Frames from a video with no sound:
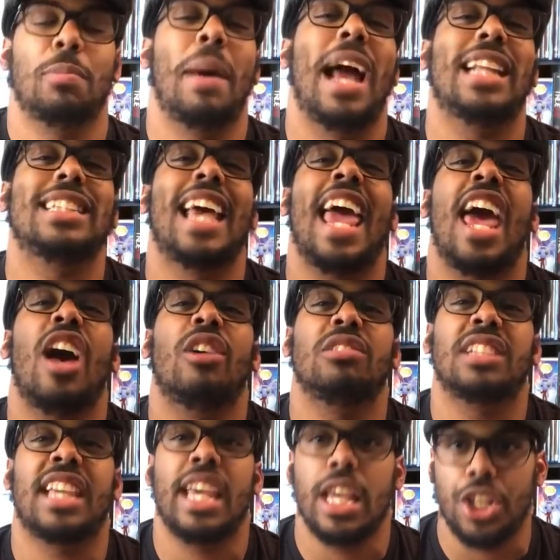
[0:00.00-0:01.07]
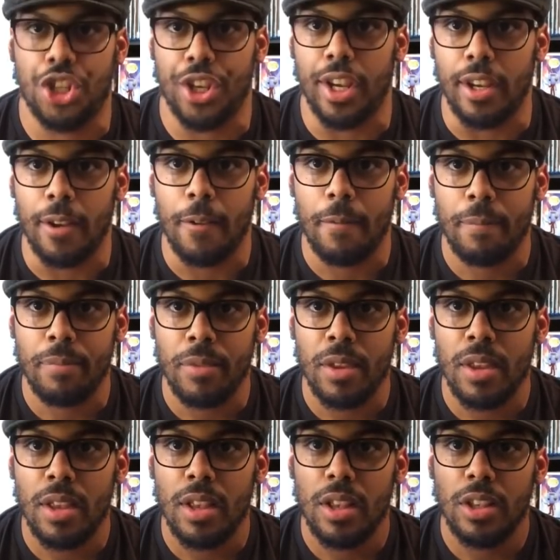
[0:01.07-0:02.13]
back to Hell's Kitchen,
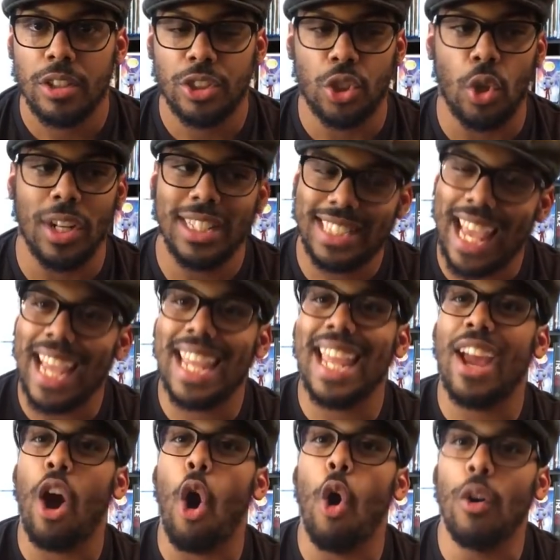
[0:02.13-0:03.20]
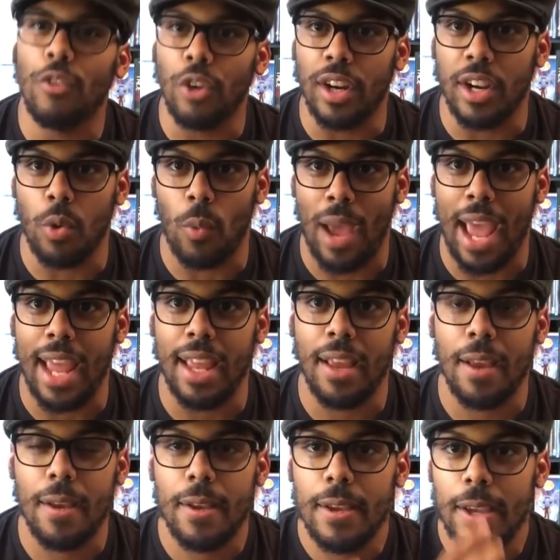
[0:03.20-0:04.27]
sort of taking over in a way,
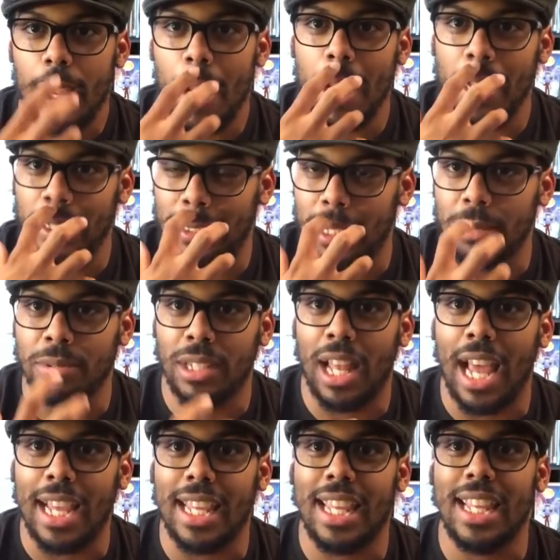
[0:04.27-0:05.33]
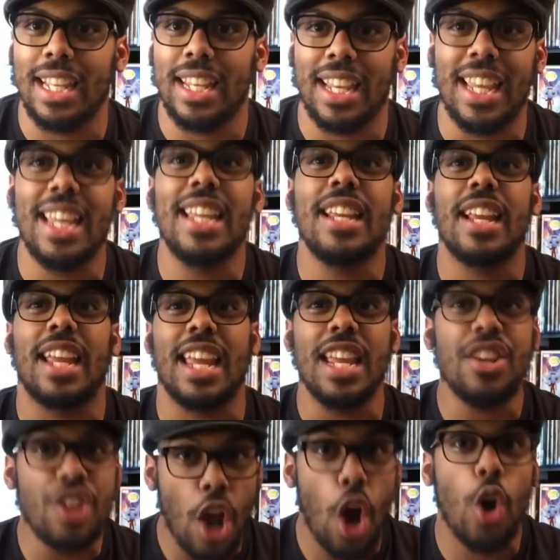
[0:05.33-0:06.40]
and it seems like
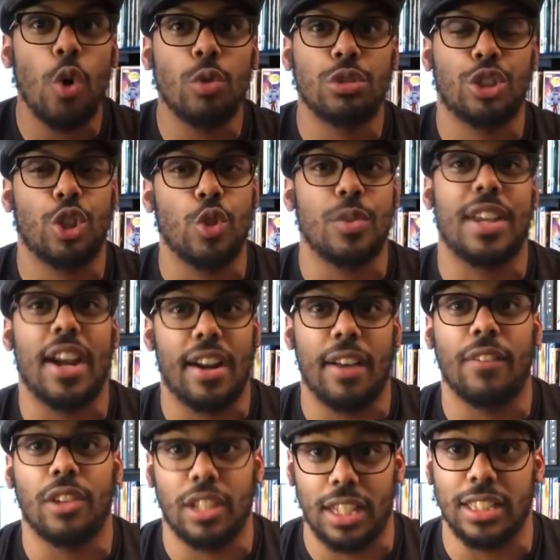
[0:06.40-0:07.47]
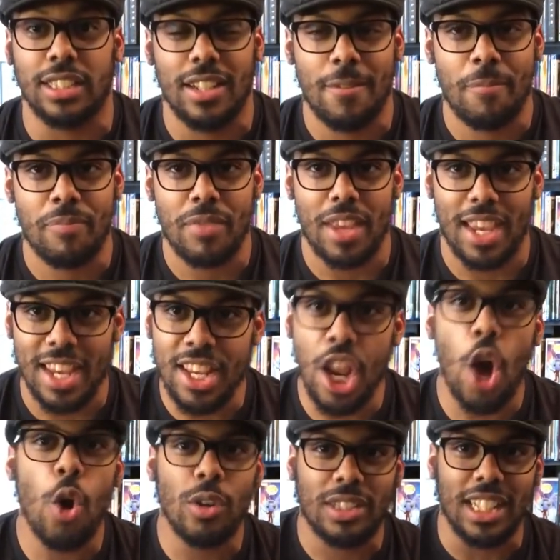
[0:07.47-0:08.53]
he knows who Daredevil is. He
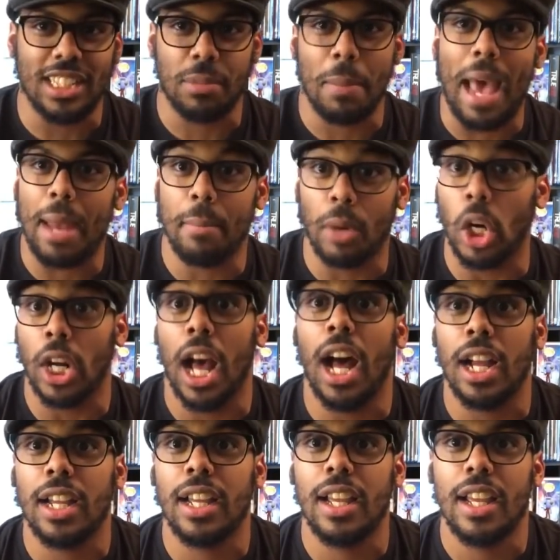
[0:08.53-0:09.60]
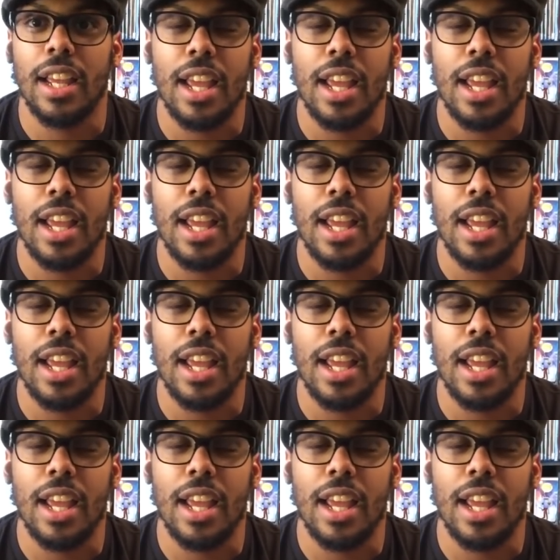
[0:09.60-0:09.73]
knows it's Matt Murdock.